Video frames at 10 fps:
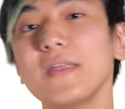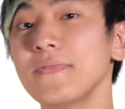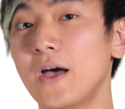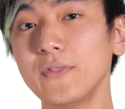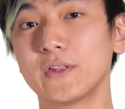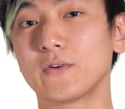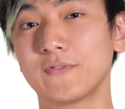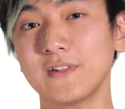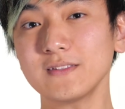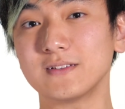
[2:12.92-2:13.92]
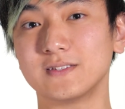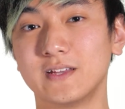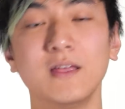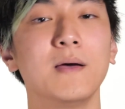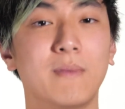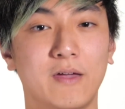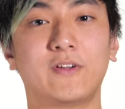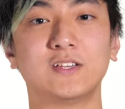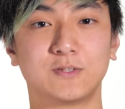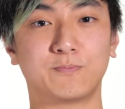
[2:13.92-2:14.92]
Now that the reflector is in, my
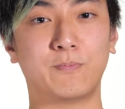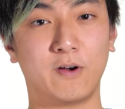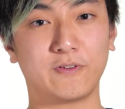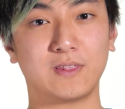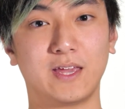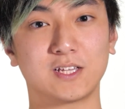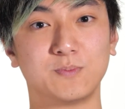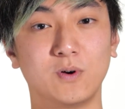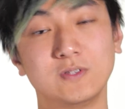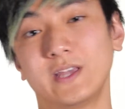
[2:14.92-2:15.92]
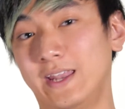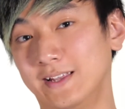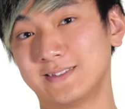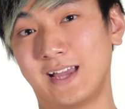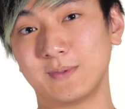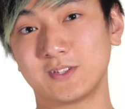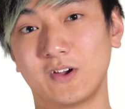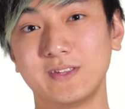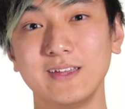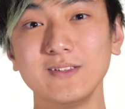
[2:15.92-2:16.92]
face is perfectly exposed and it's time to
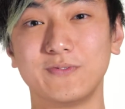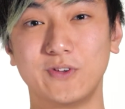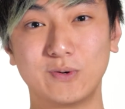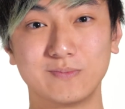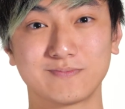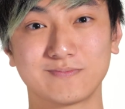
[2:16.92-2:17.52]
start the interview.